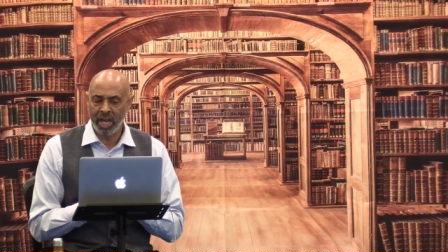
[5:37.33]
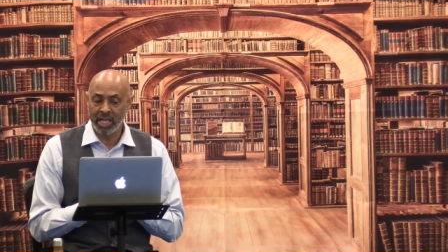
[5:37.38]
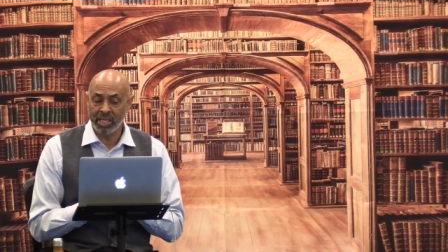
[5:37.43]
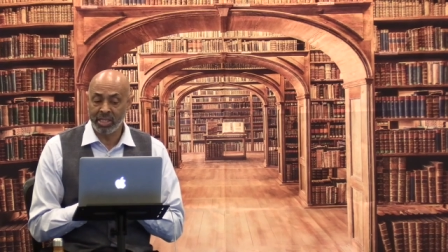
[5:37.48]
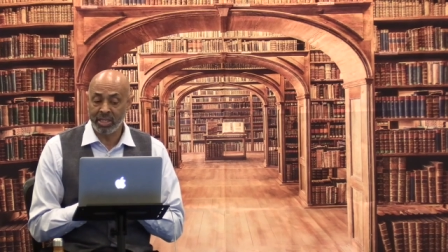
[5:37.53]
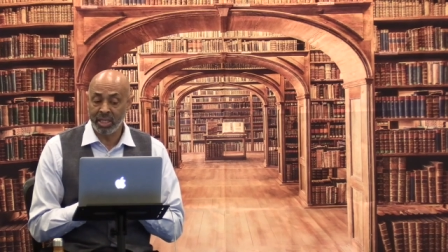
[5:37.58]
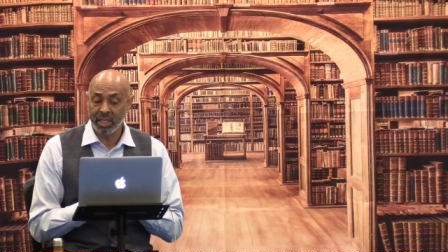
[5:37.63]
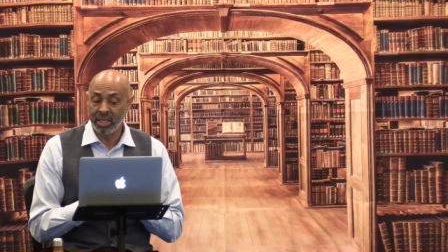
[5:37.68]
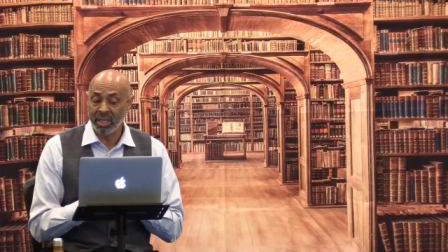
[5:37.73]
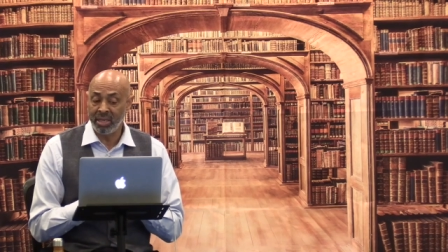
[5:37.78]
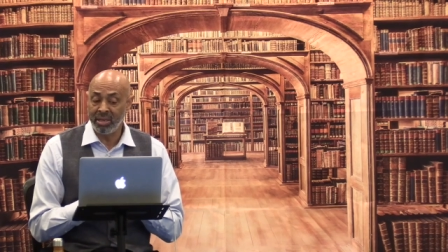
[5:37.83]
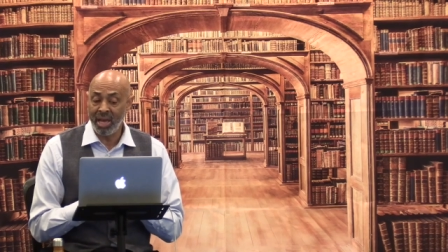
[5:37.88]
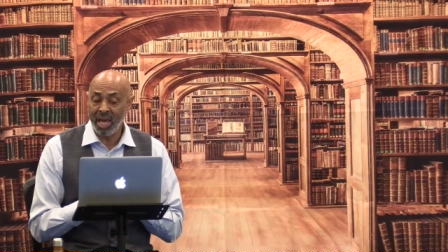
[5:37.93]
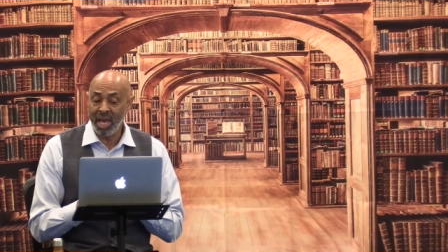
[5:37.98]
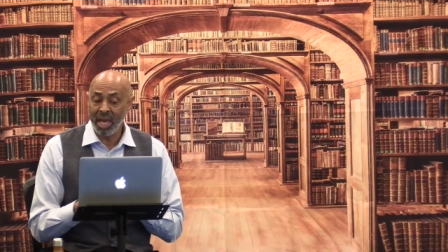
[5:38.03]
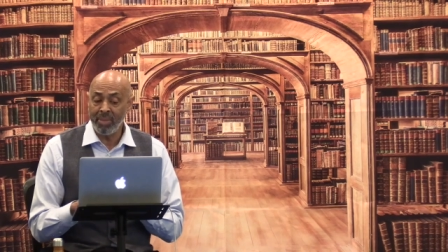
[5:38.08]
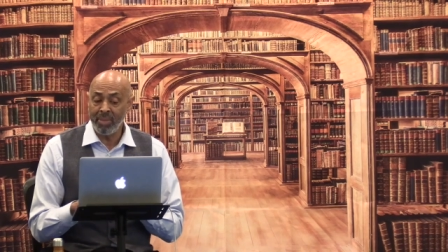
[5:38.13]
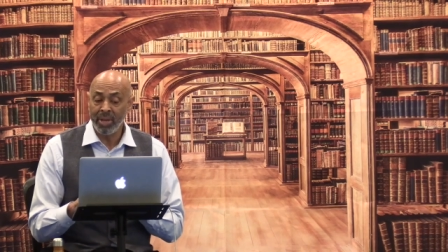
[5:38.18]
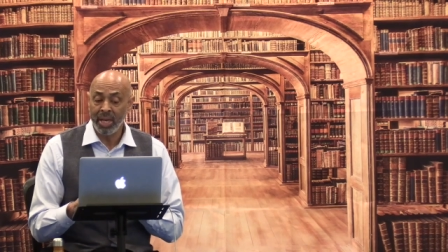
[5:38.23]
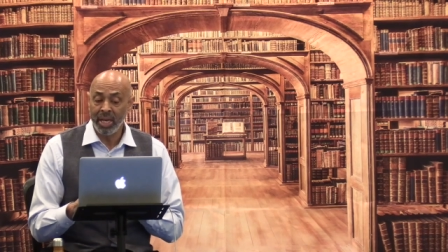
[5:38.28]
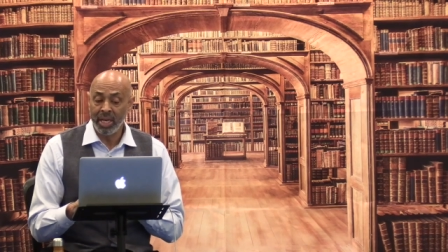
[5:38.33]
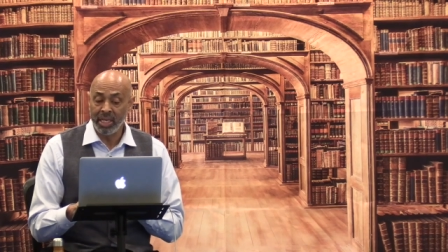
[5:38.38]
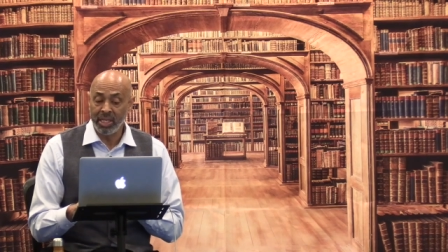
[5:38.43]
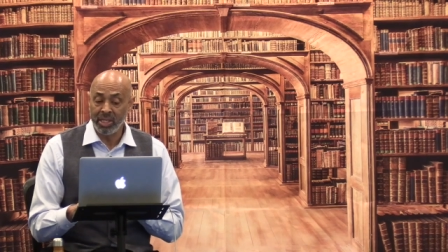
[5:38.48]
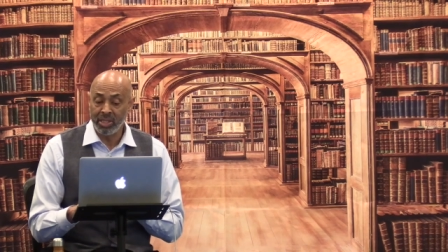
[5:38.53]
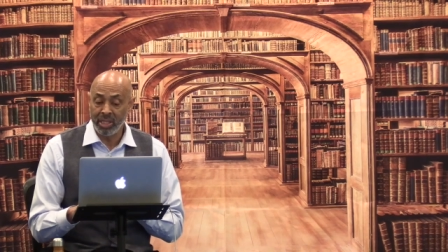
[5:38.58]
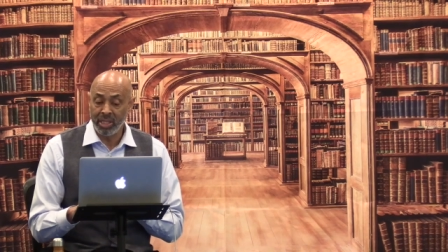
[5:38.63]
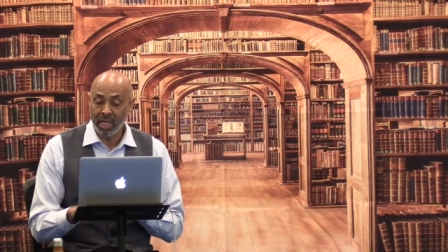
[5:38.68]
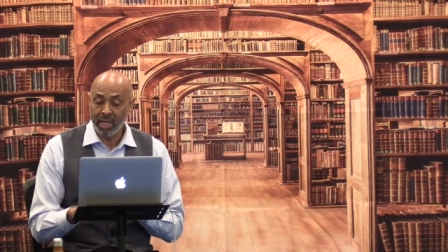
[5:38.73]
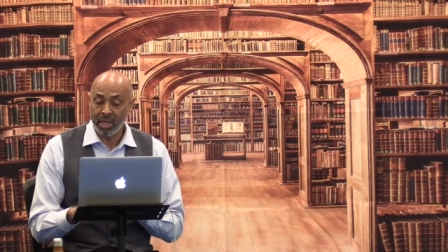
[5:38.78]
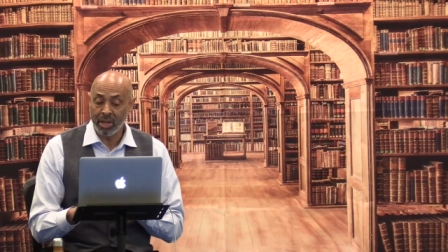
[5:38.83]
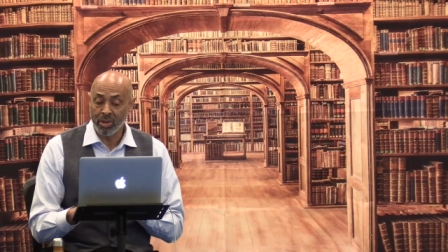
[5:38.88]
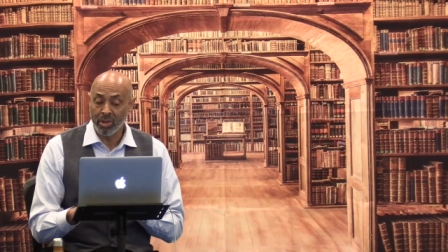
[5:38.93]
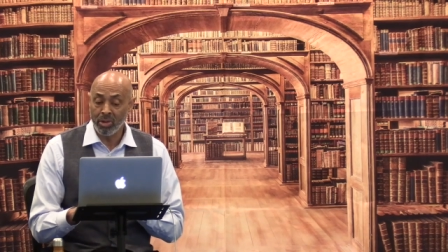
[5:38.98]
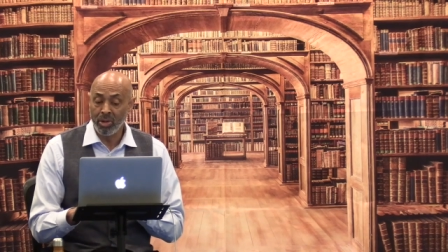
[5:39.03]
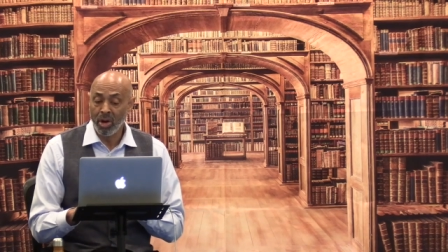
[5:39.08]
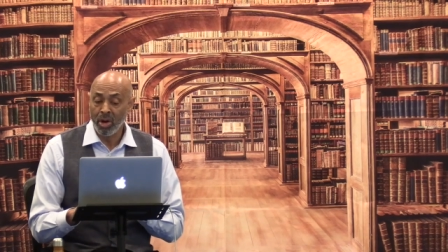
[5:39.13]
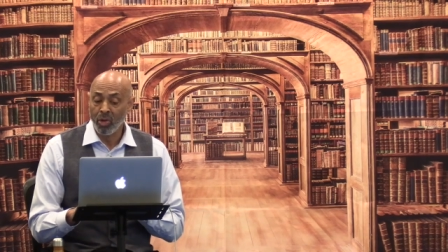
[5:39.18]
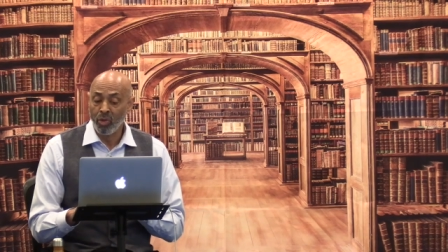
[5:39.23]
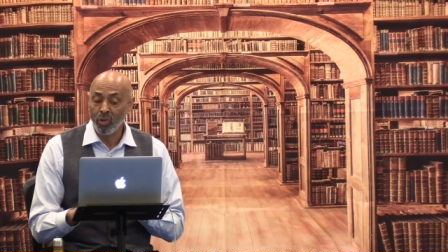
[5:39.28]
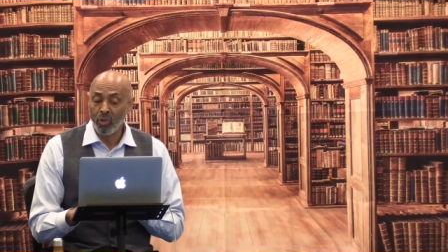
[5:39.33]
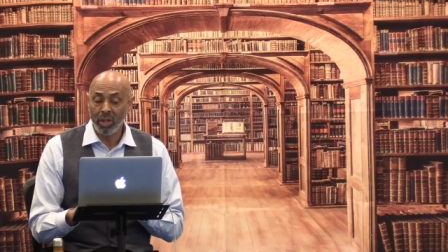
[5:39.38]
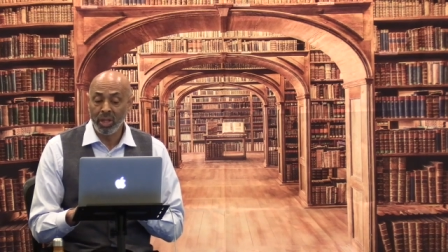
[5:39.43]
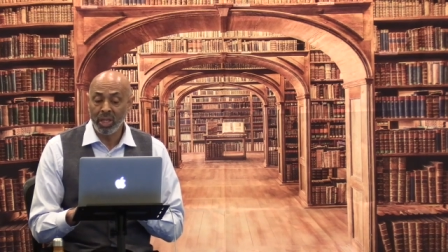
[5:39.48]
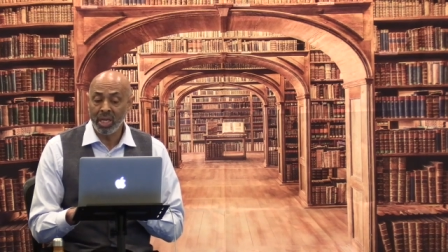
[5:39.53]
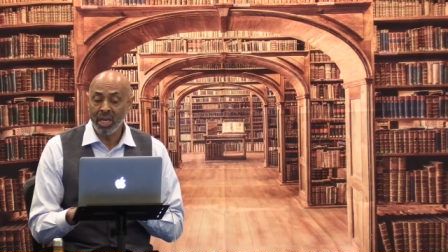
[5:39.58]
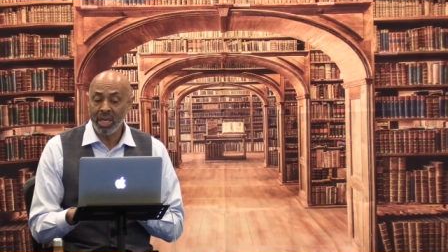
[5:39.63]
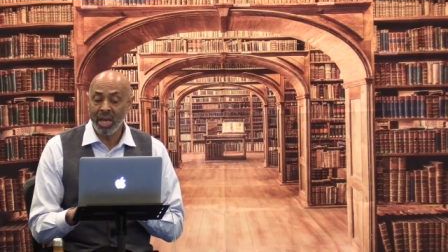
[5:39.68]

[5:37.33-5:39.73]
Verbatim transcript: that the name Ezekiel really